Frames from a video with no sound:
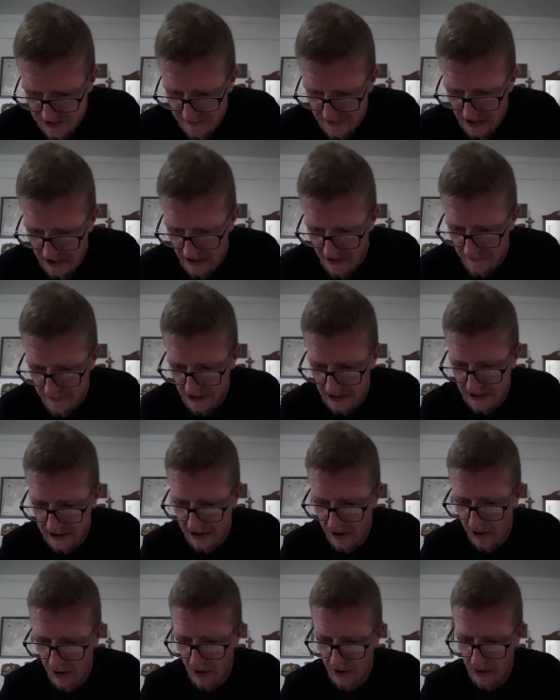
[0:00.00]
of the heavenly
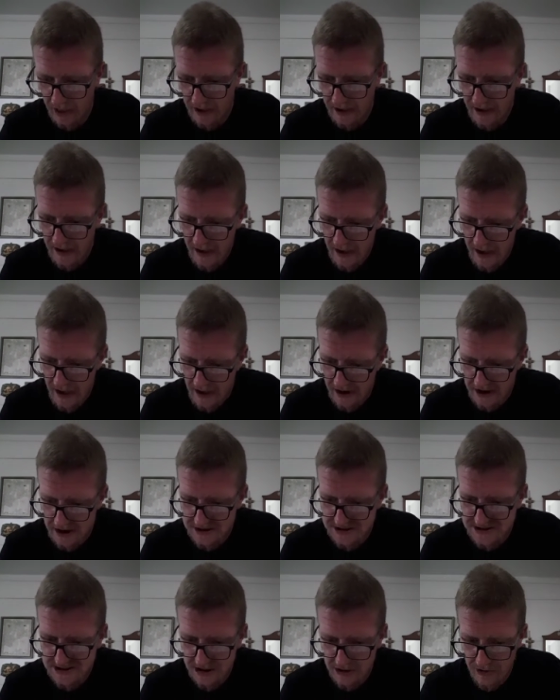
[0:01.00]
calling,
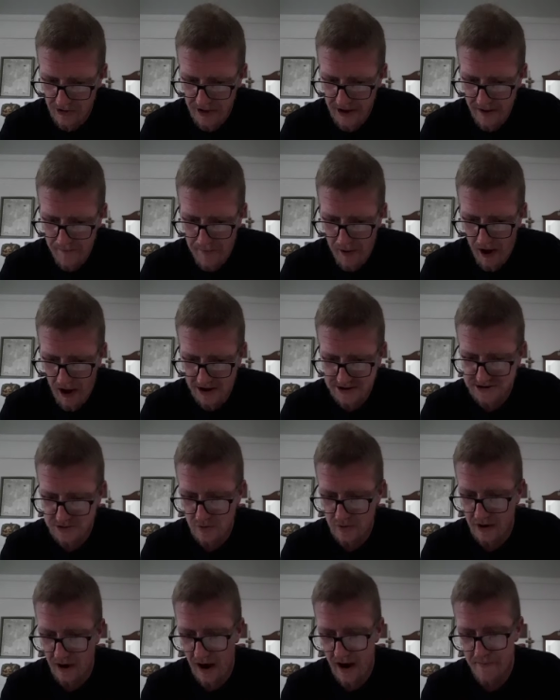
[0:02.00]
consider the apostle
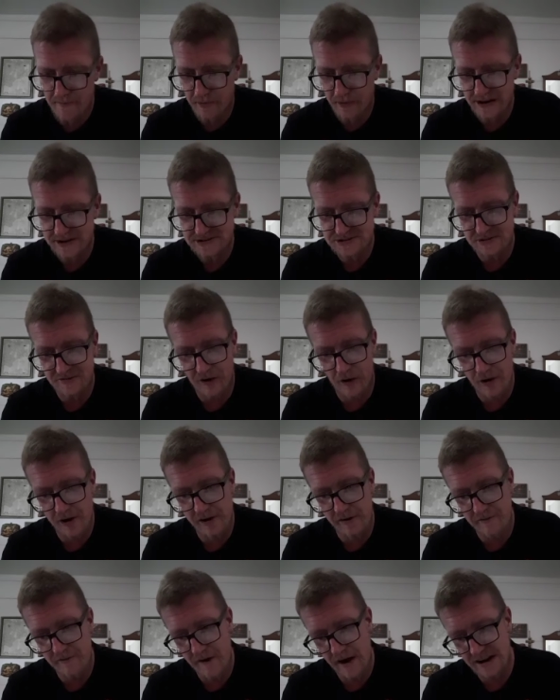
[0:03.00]
and high priest of our
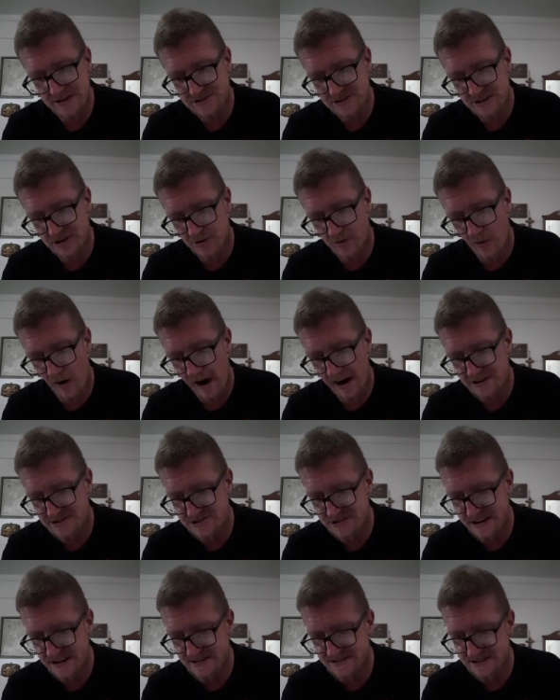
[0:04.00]
confession, Christ
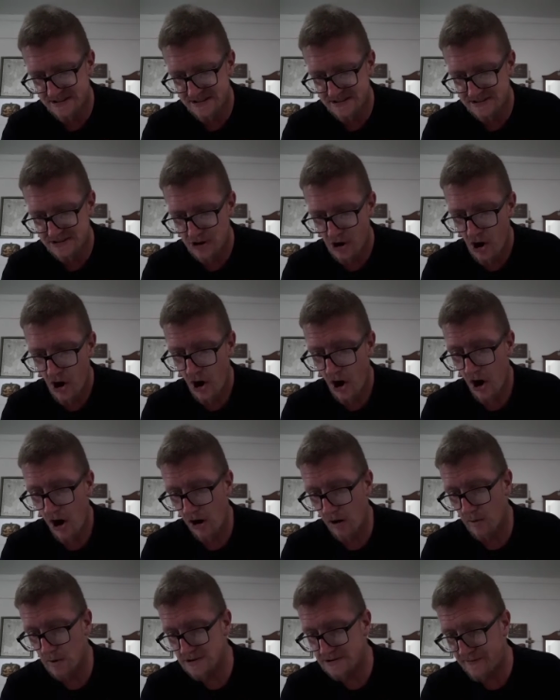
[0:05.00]
Jesus,
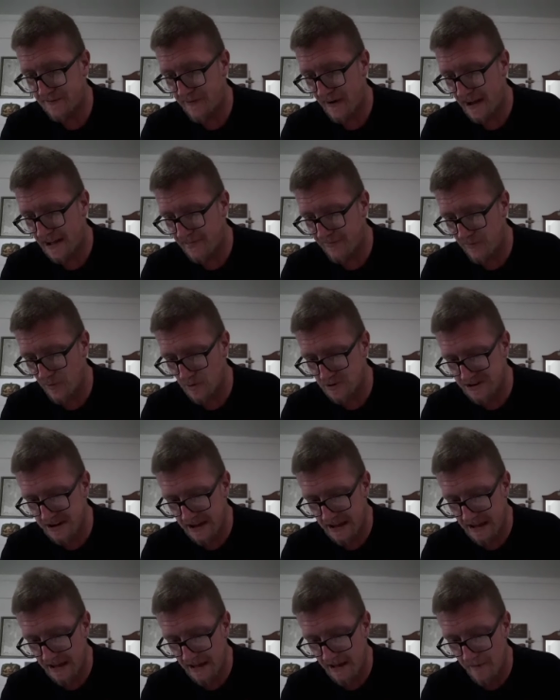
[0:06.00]
who was faithful
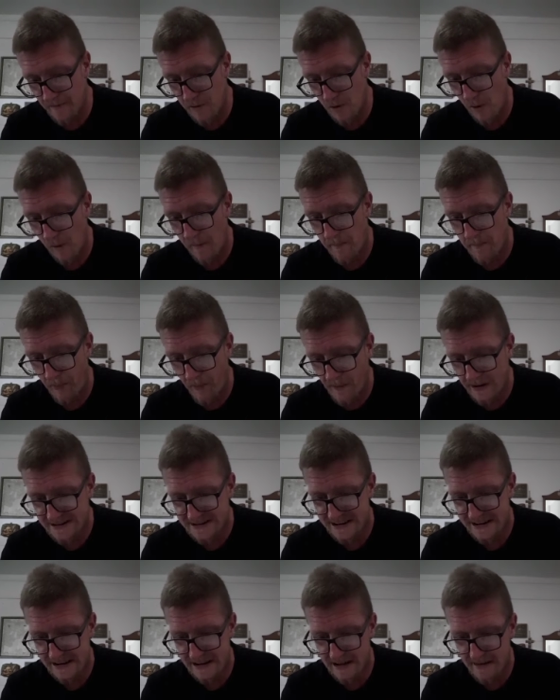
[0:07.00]
to him who
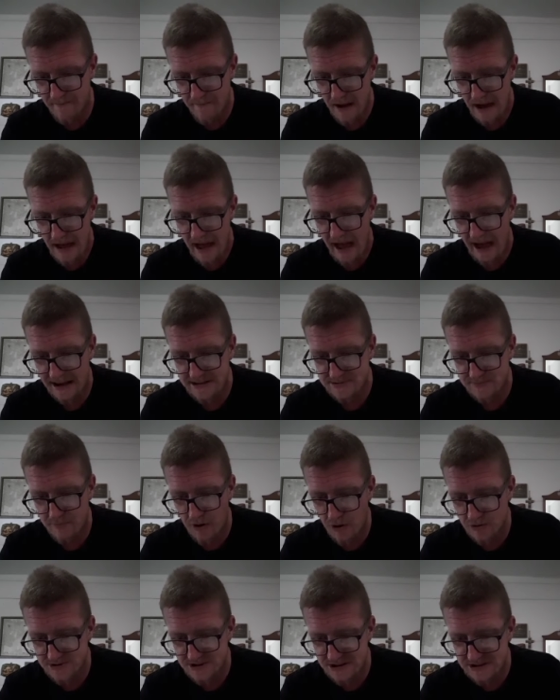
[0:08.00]
appointed him, as
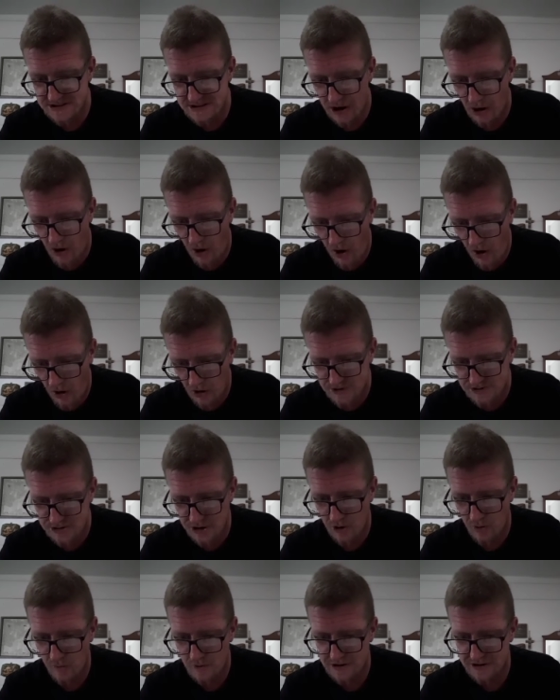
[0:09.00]
Moses
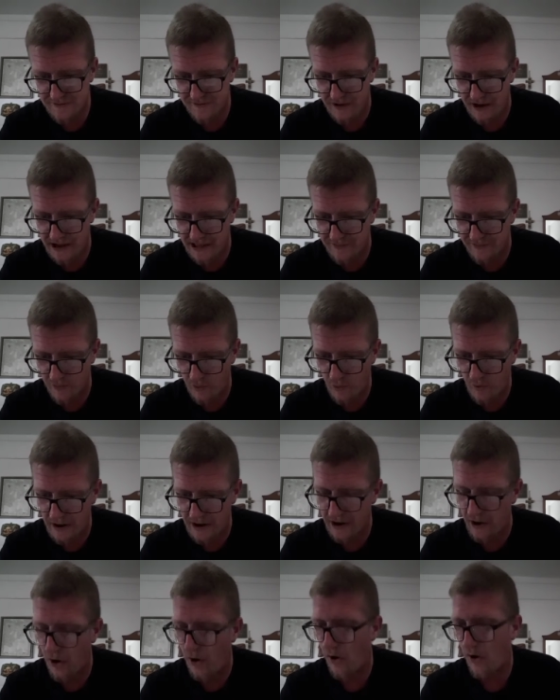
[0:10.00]
also was faithful
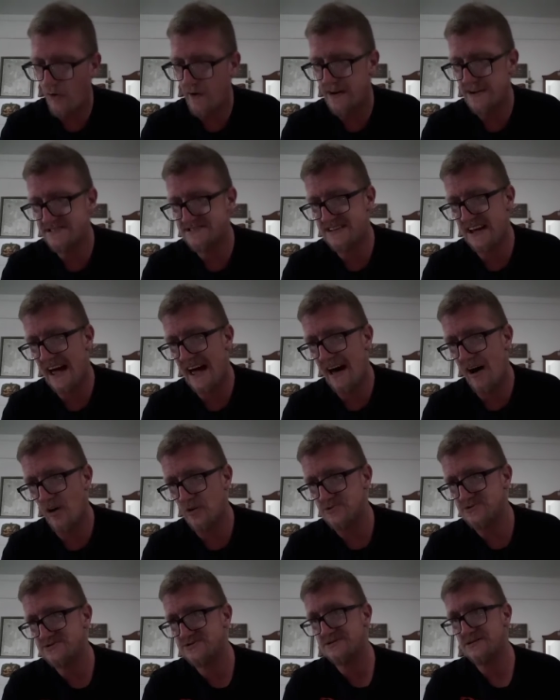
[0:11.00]
in all his
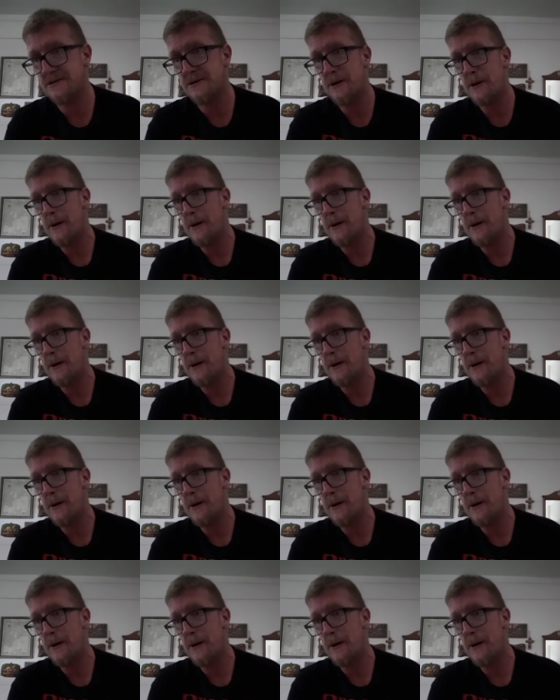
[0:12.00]
house.